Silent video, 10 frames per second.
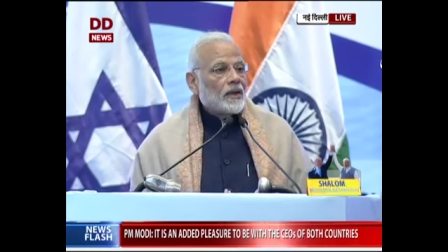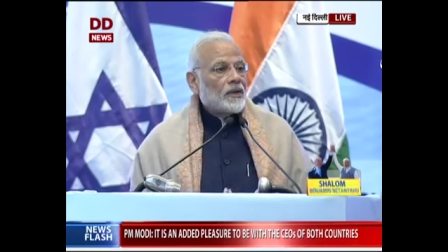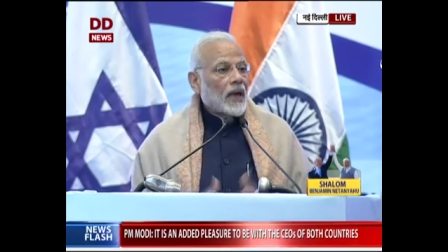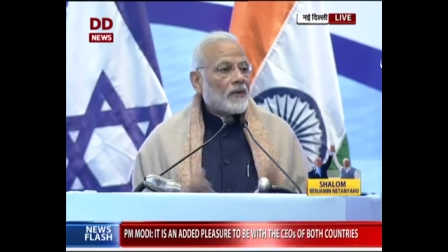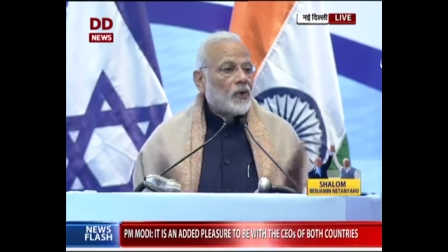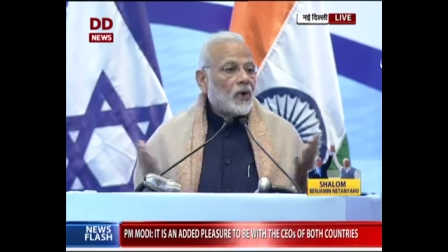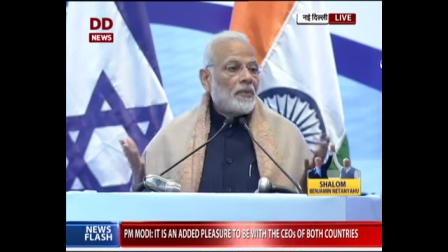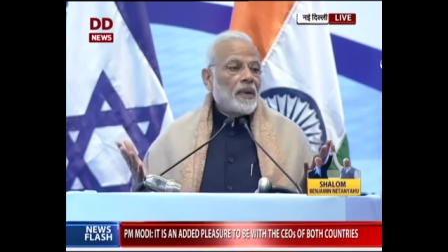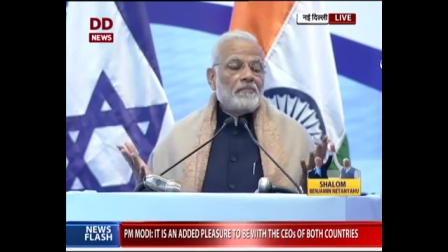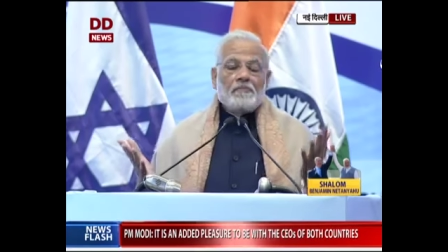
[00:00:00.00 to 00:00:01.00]
There would
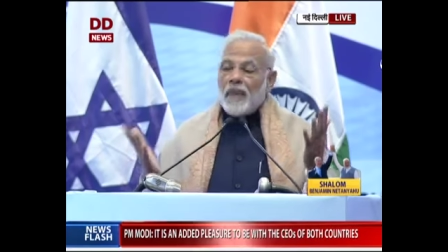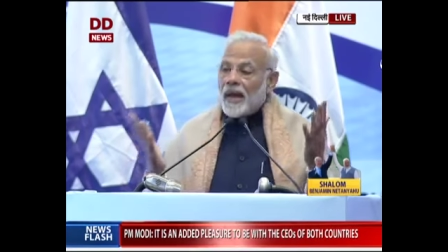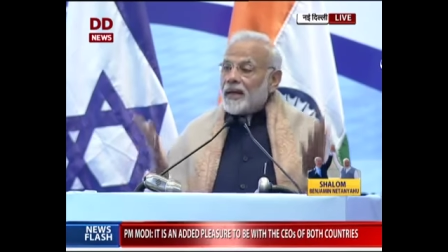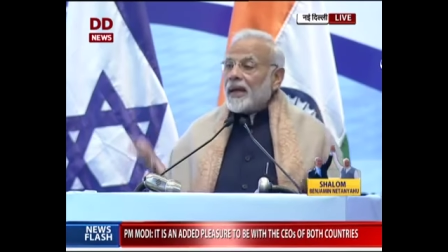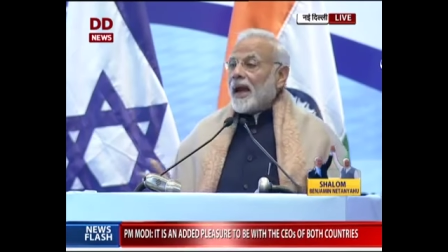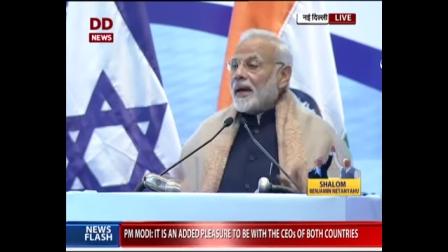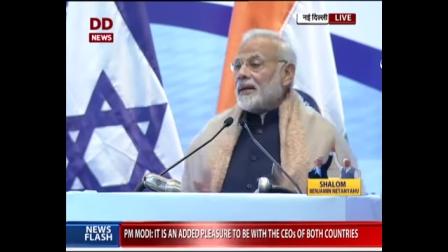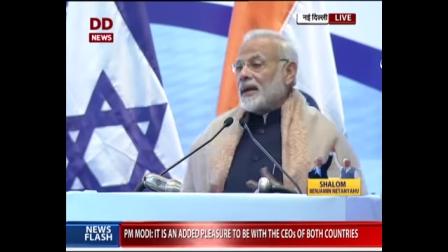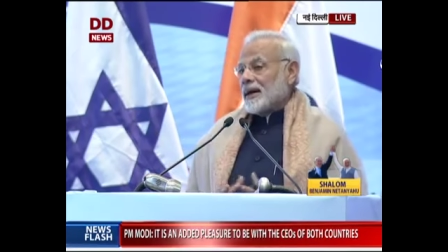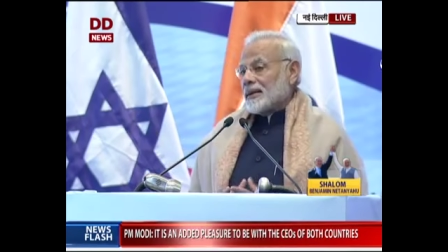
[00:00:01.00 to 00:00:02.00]
be many
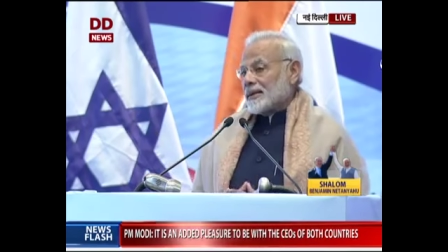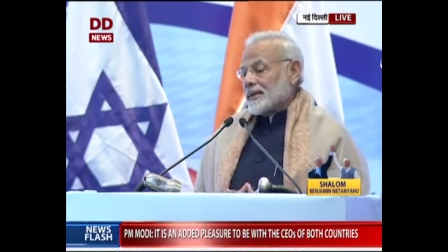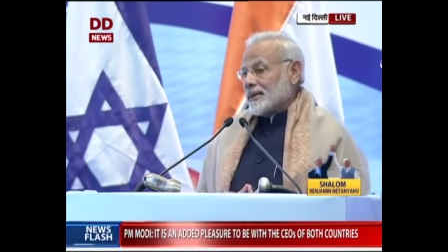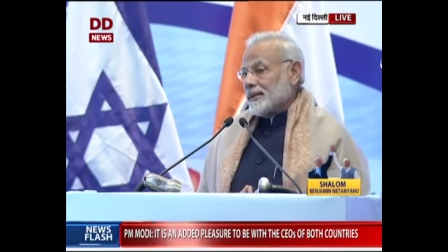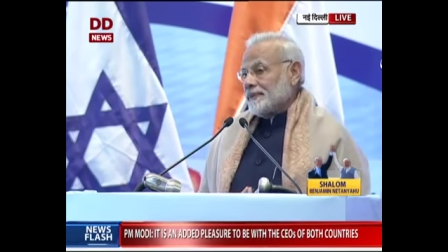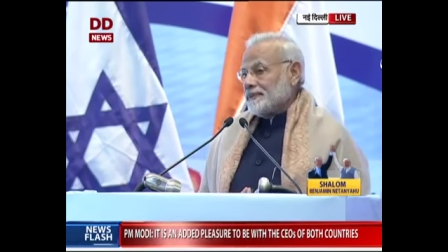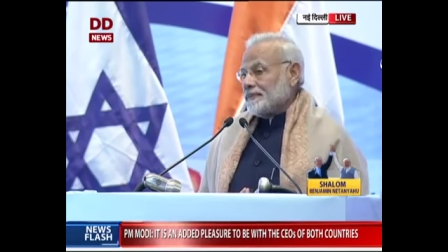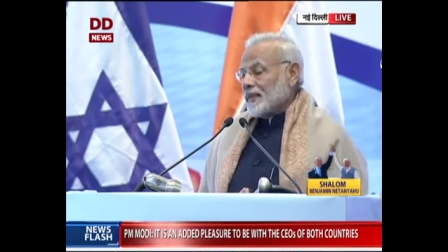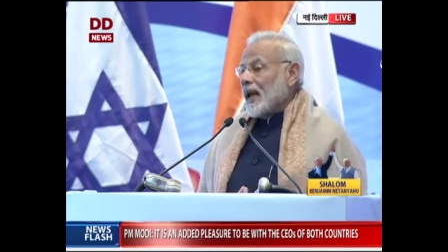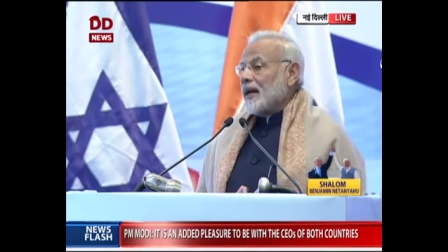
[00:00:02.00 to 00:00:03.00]
ideas
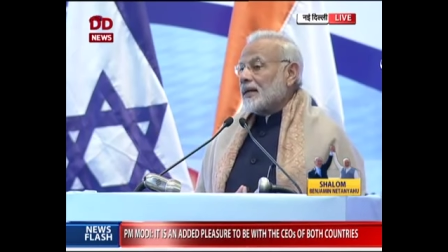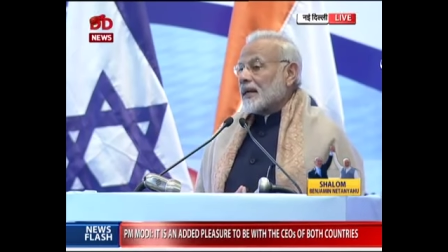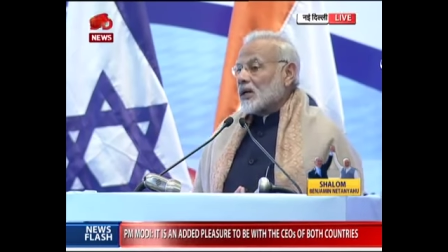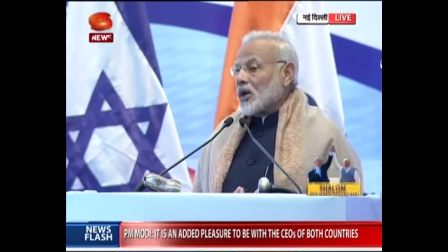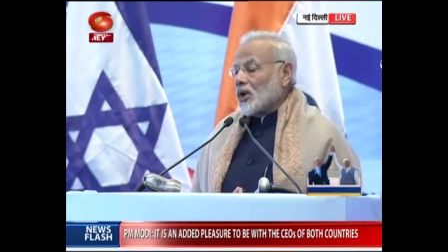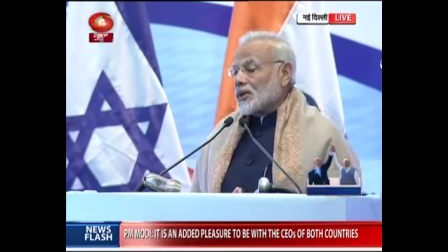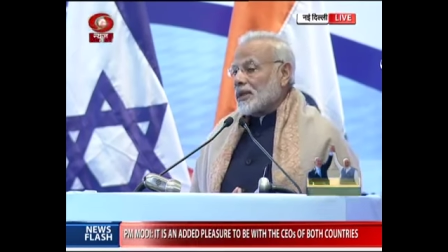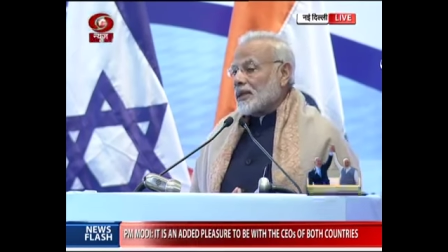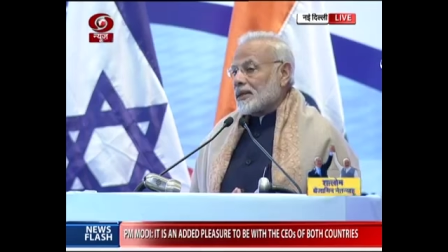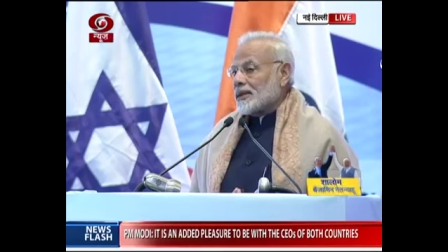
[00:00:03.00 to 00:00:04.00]
and
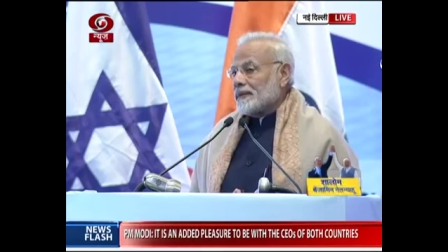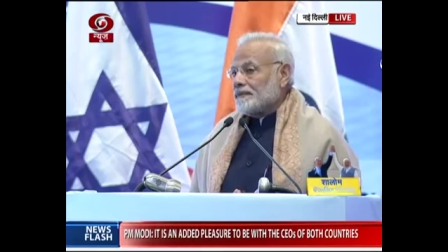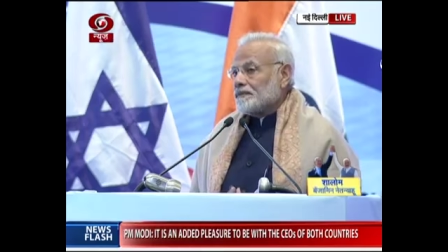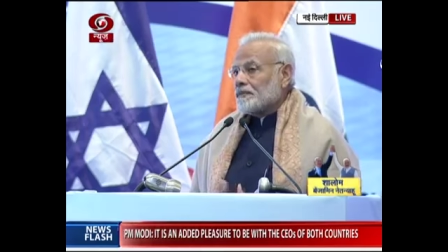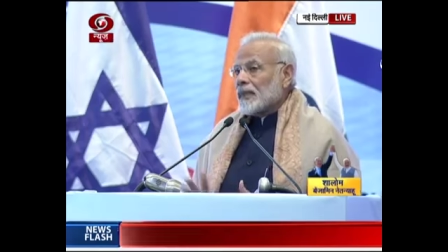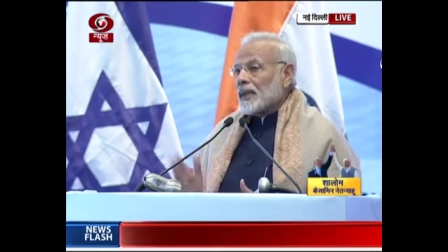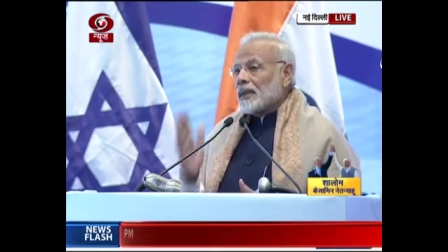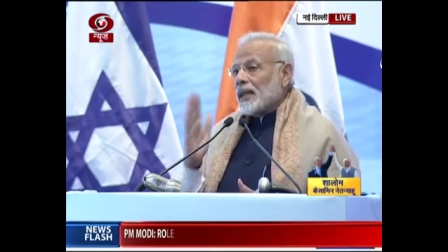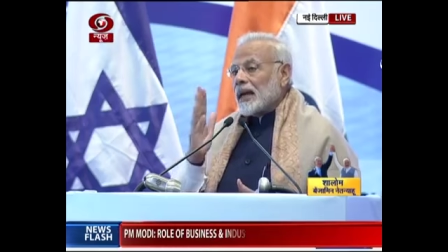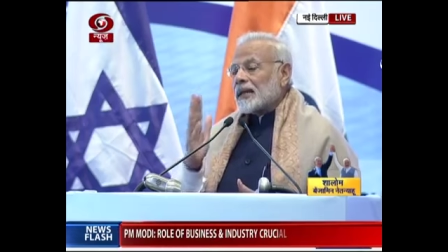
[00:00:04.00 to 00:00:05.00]
technologies
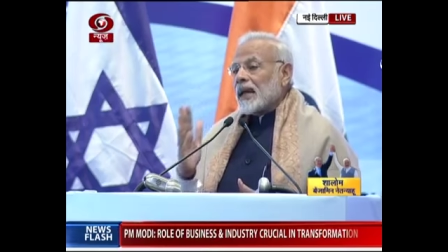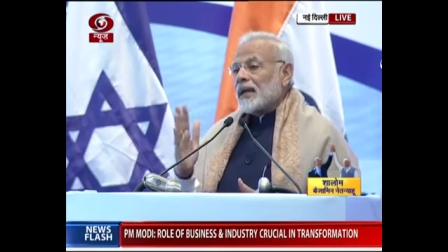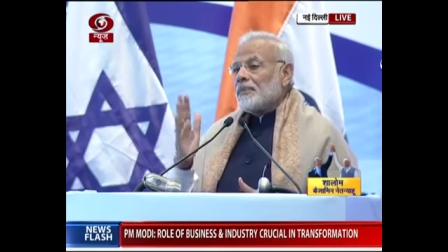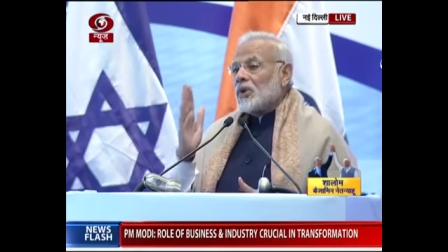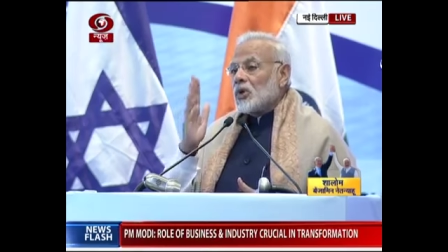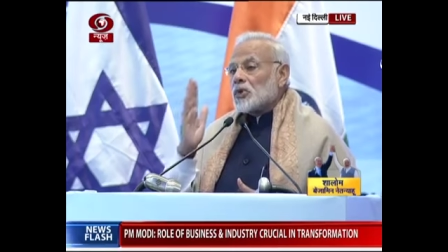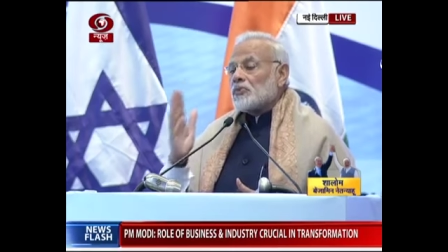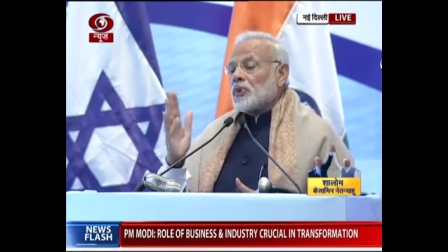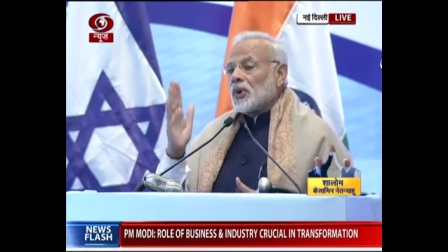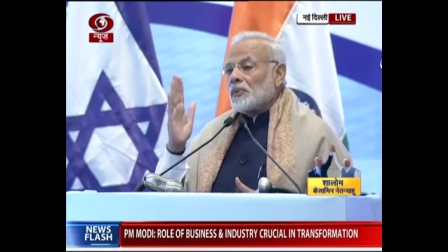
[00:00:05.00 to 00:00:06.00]
that can be
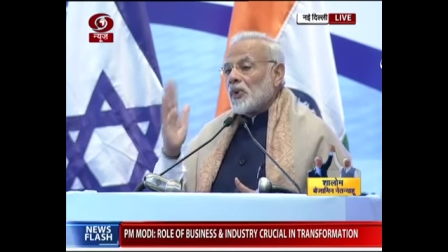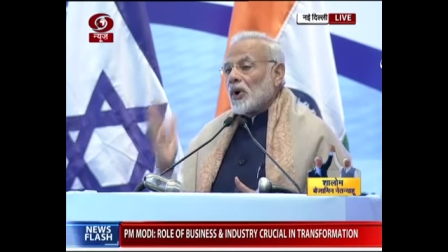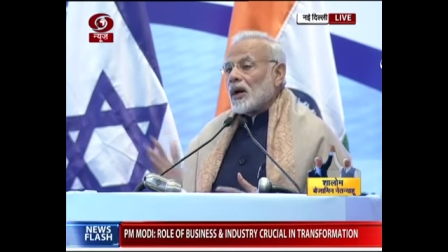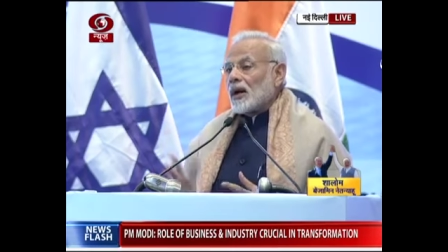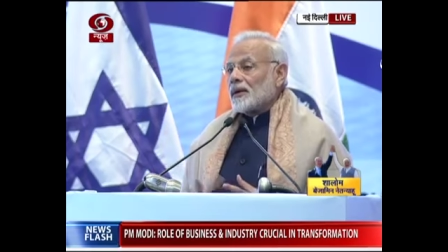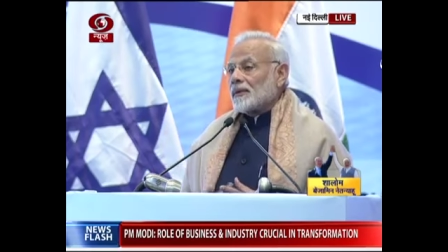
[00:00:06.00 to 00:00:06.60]
useful for